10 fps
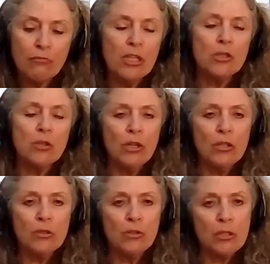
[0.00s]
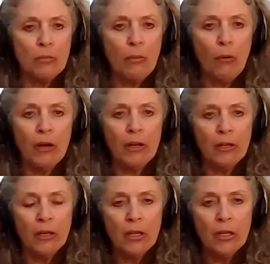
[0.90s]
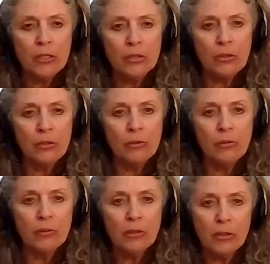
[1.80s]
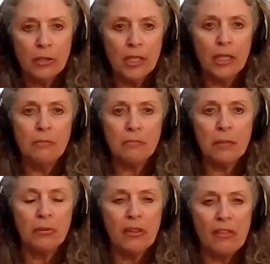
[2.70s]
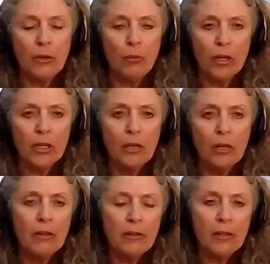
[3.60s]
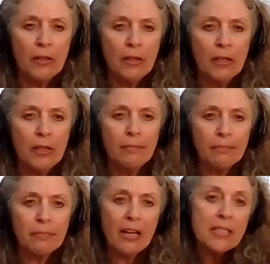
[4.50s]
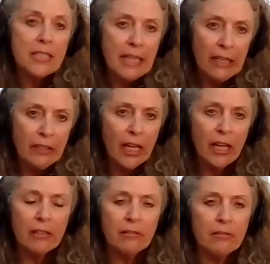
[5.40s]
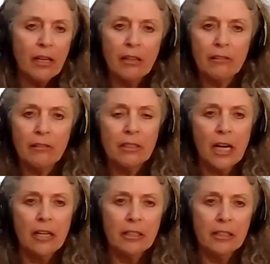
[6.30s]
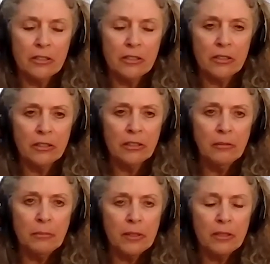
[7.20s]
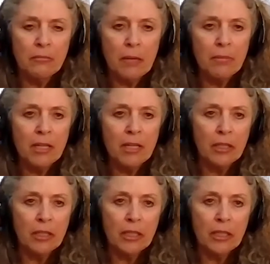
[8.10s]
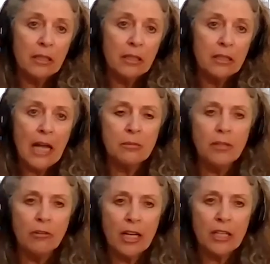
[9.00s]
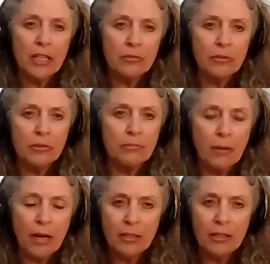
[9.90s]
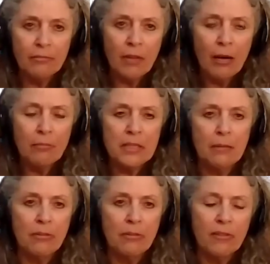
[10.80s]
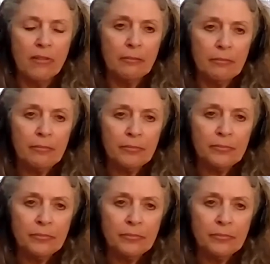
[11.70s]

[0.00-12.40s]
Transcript: resource or support to the people that they're working with. How to scale that? Not entirely certain, but maybe it has to be a grassroots, bottom-up type of thing.